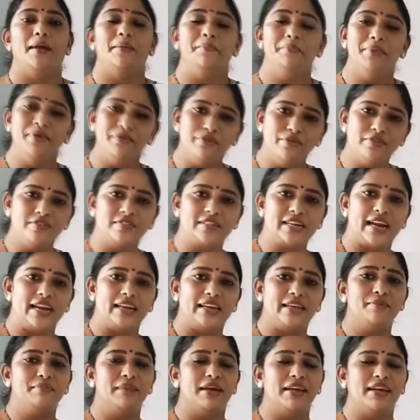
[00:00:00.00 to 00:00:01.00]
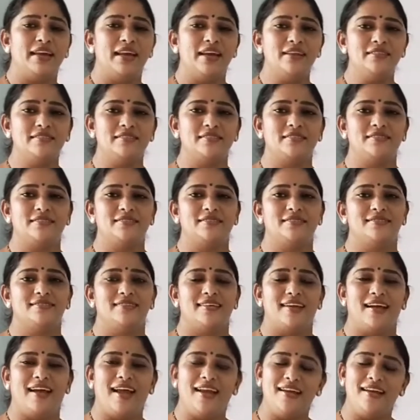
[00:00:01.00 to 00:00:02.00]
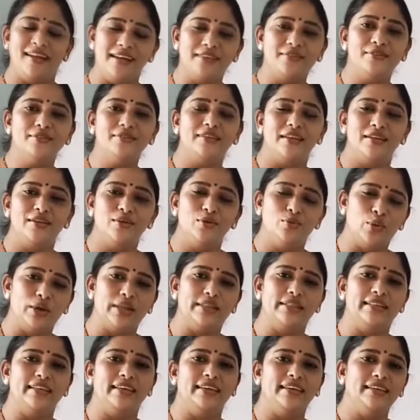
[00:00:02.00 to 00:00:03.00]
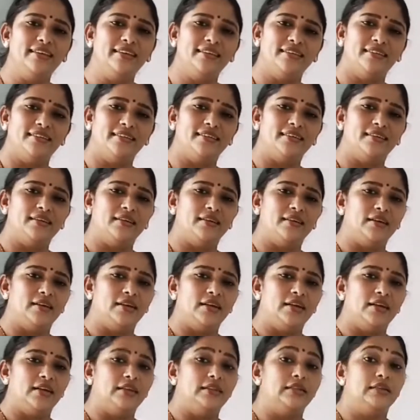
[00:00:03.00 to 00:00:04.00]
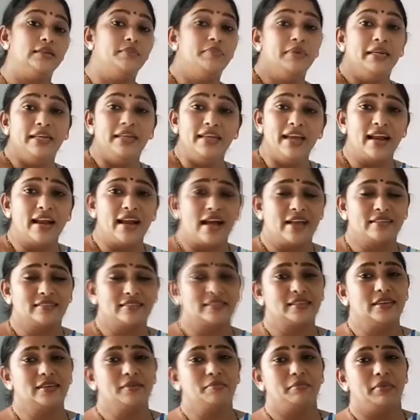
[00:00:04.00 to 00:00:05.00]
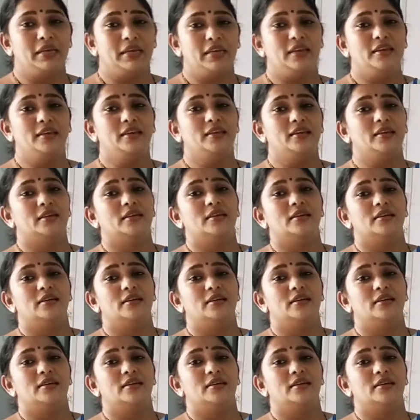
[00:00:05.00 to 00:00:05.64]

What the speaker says: Before starting my class, I'd like to tell you one thing, that many are asking me